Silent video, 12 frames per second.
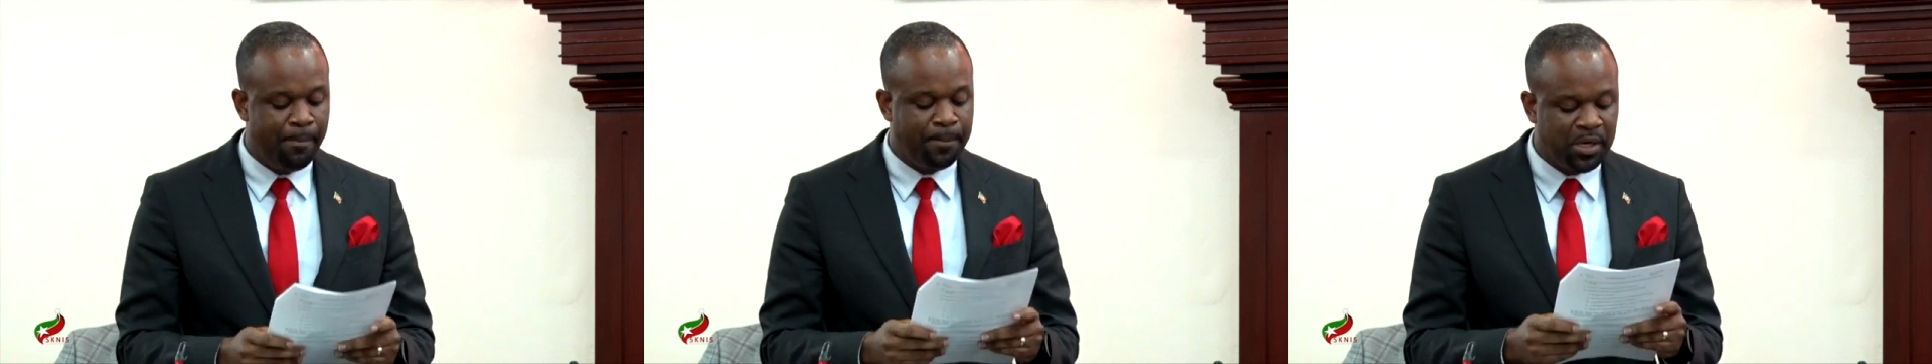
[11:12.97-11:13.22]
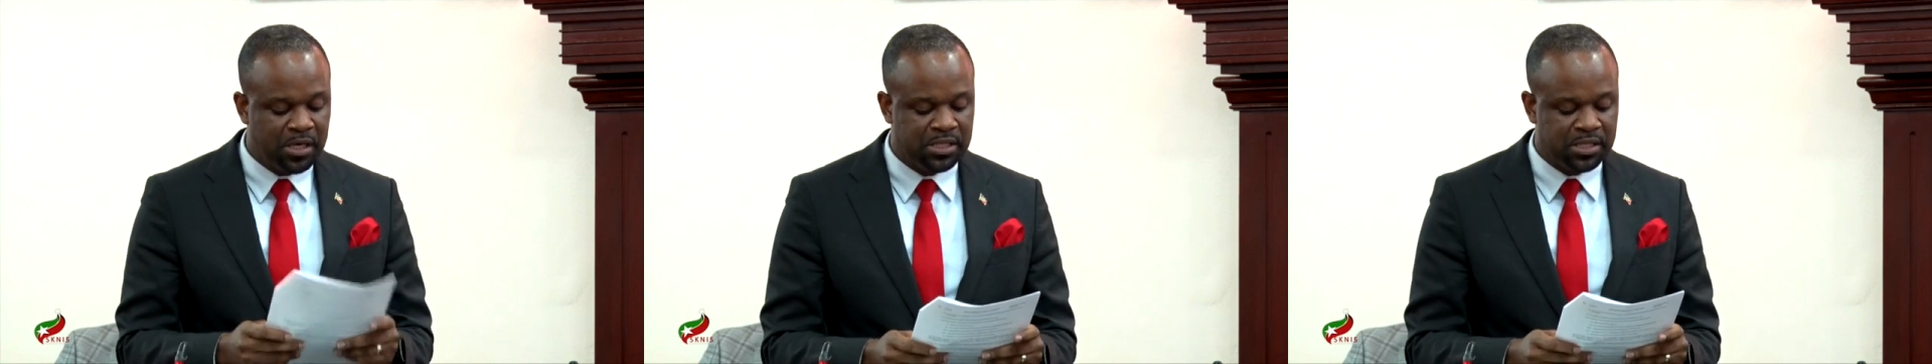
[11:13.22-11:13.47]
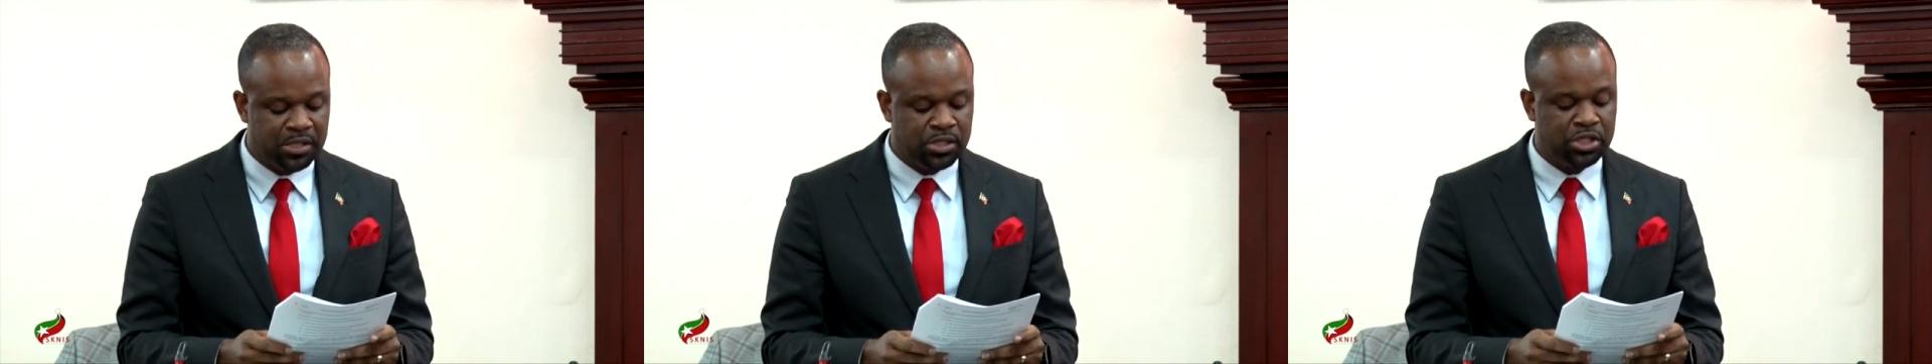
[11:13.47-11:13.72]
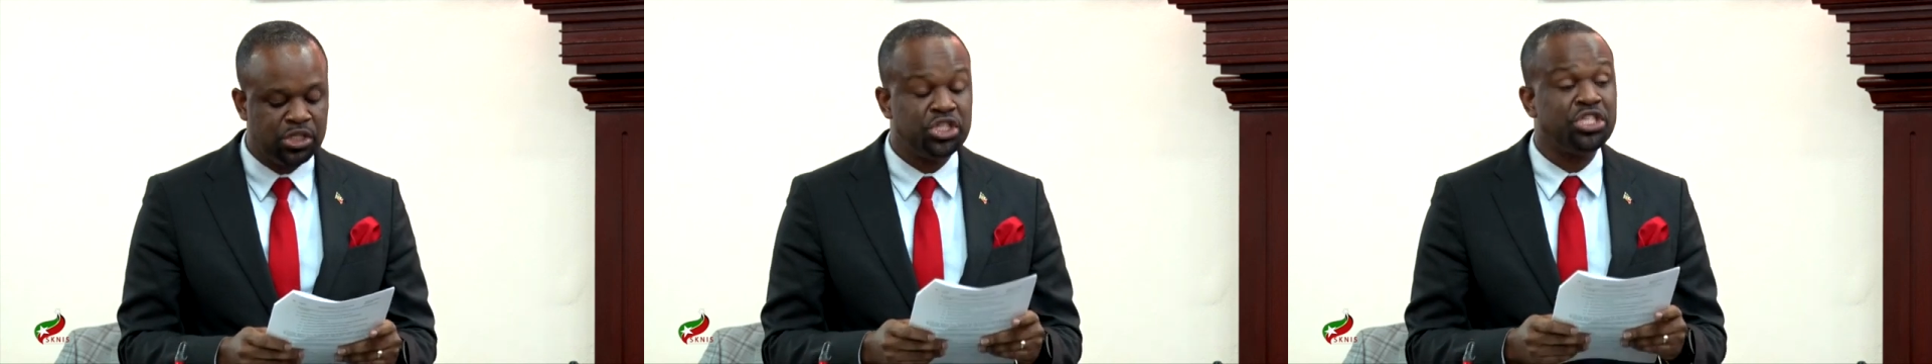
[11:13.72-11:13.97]

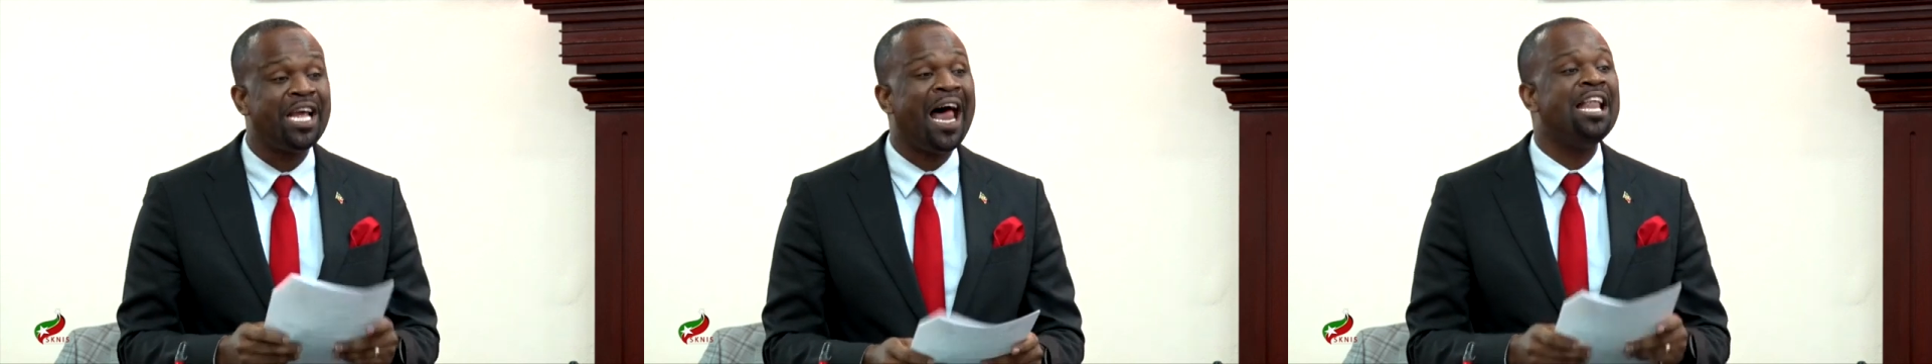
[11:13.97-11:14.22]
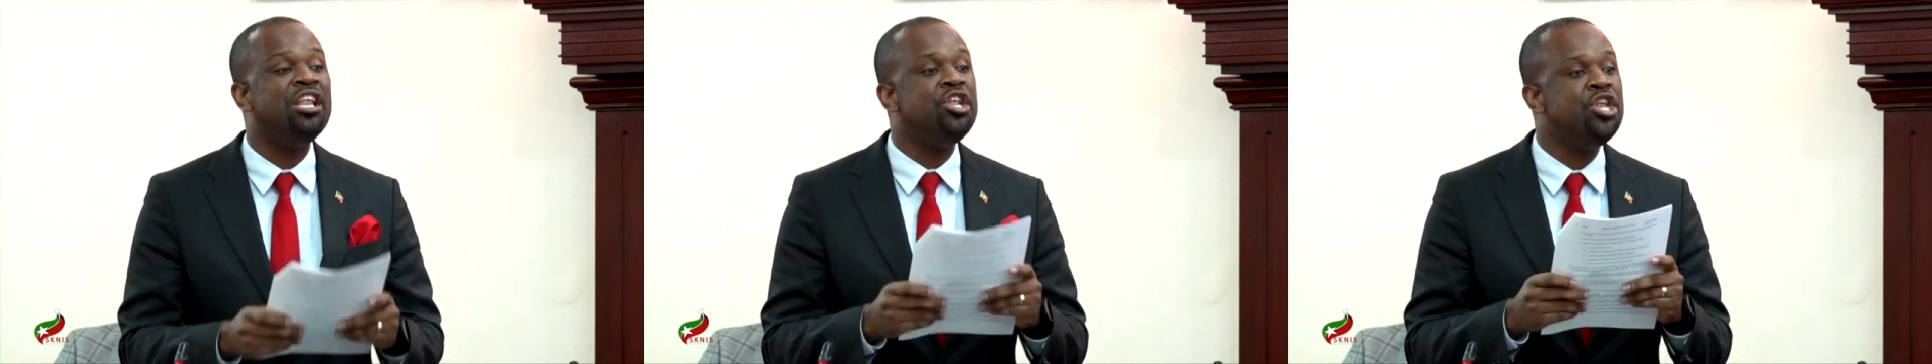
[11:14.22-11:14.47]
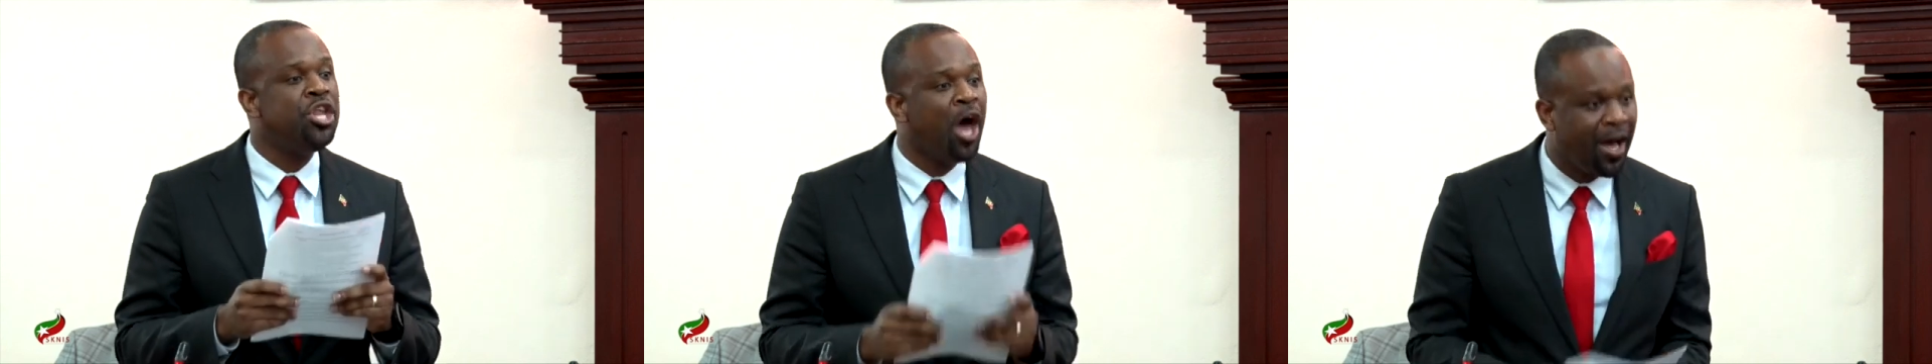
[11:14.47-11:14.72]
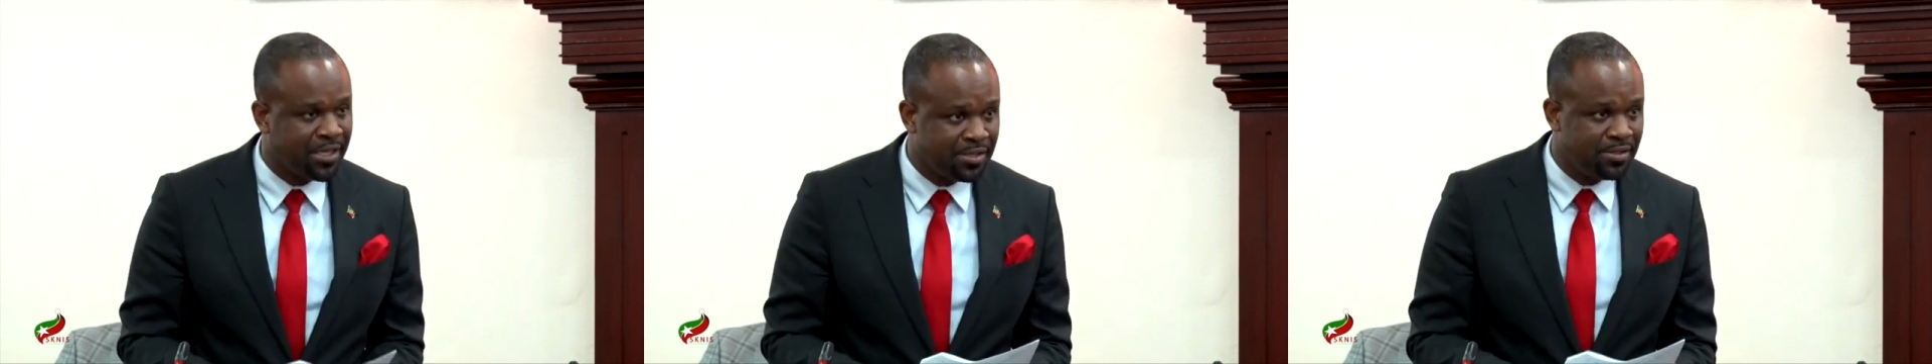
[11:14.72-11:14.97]
person shall
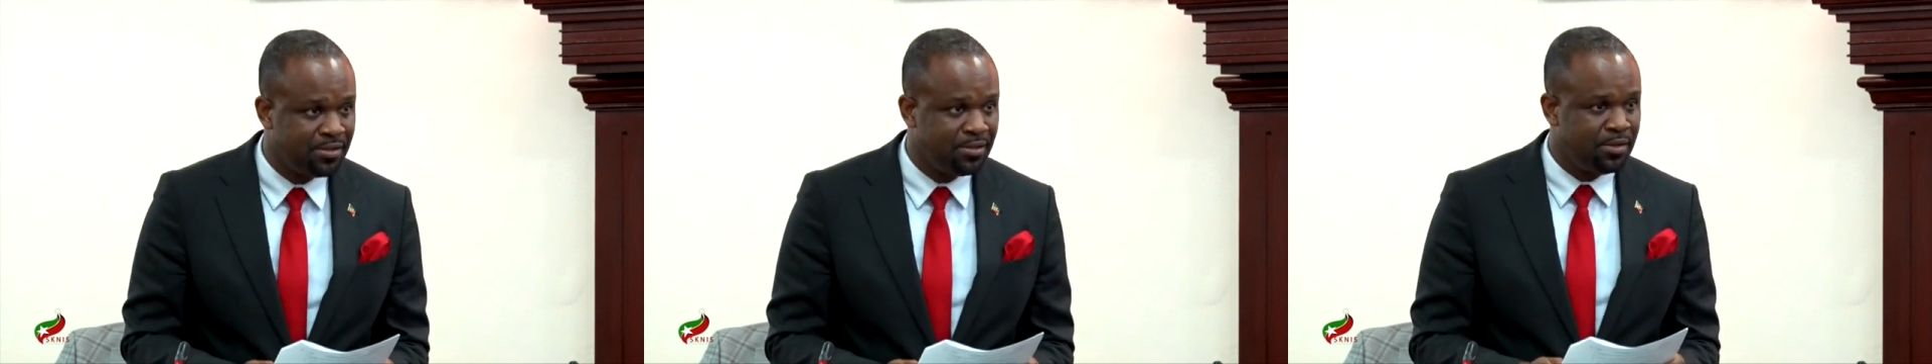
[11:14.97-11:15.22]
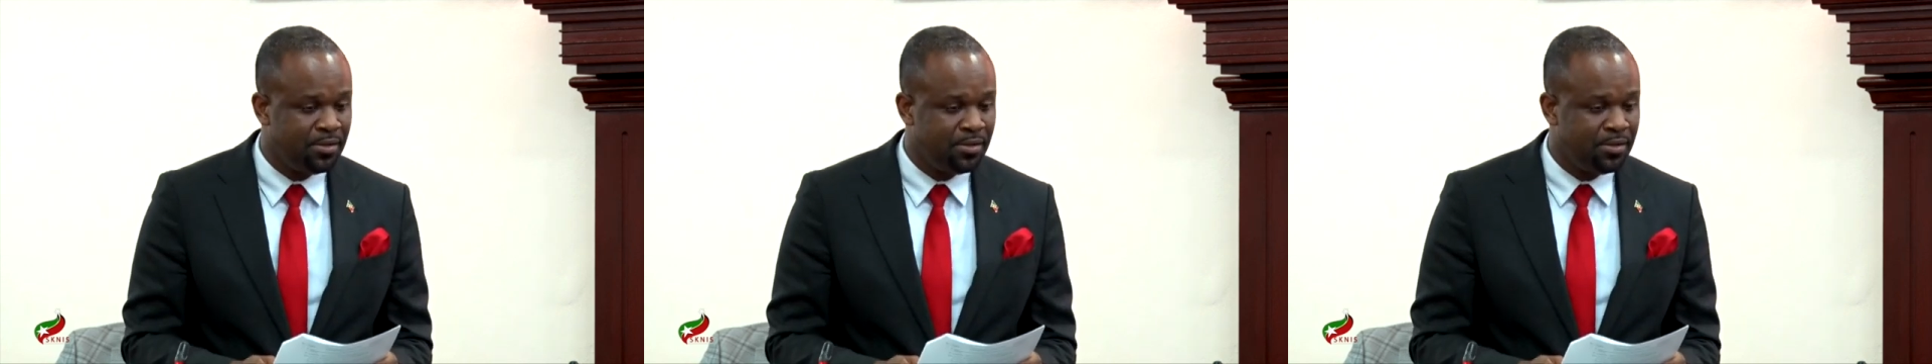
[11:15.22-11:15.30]
not